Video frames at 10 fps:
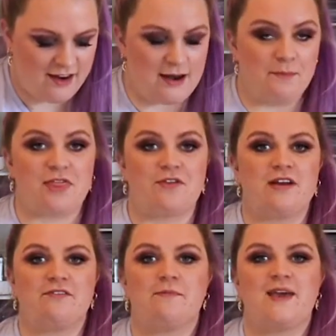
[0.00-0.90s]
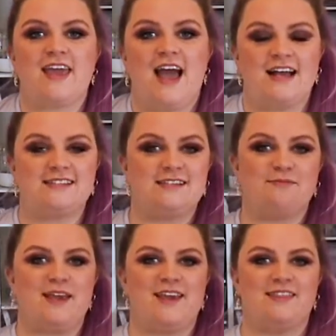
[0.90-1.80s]
Number three for me has to
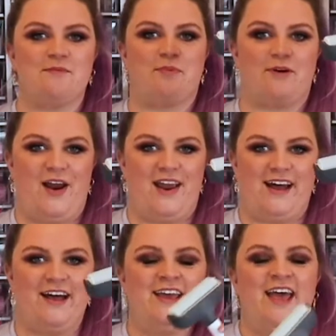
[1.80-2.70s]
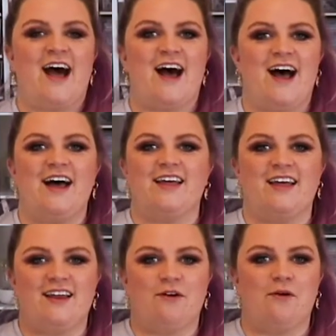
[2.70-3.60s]
be the brayer.
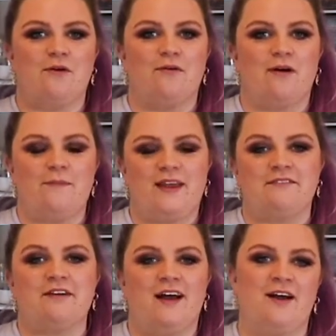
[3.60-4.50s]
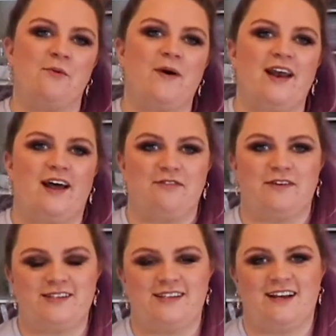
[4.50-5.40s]
I mean, when I
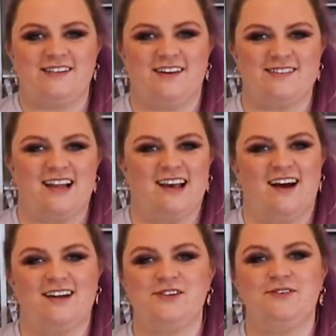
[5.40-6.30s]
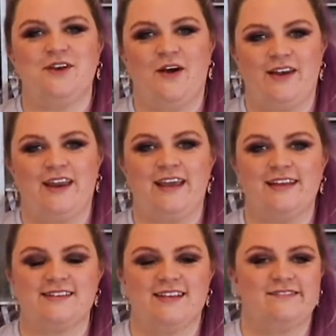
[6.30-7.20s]
first started, I was like, I do not
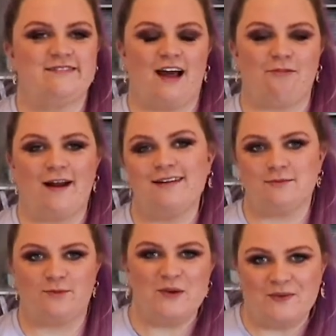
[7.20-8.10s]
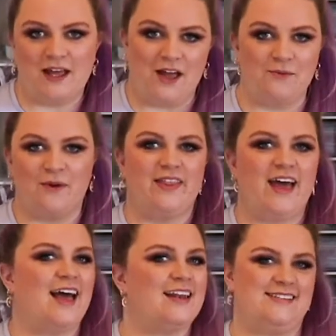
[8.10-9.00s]
need that random roller. What the
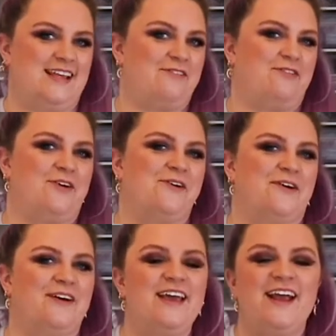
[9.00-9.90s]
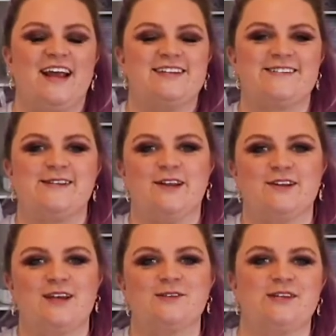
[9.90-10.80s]
hell is that for? It just looked
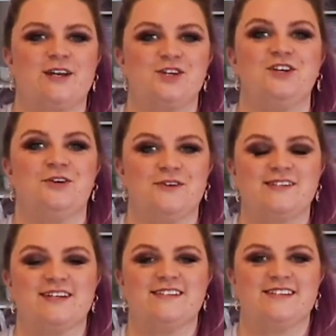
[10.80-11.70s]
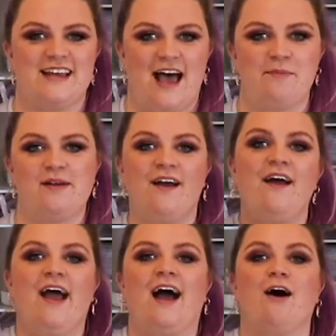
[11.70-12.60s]
like such a useless step.
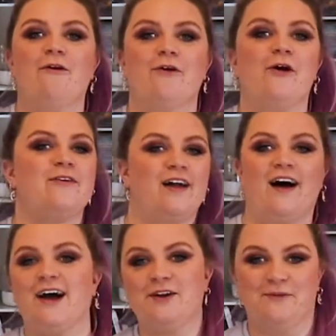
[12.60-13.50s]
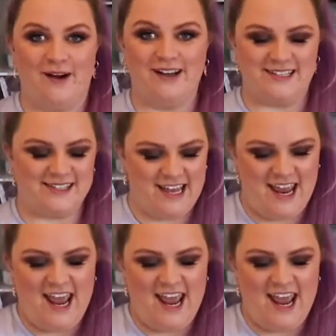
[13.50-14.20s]
How wrong I was.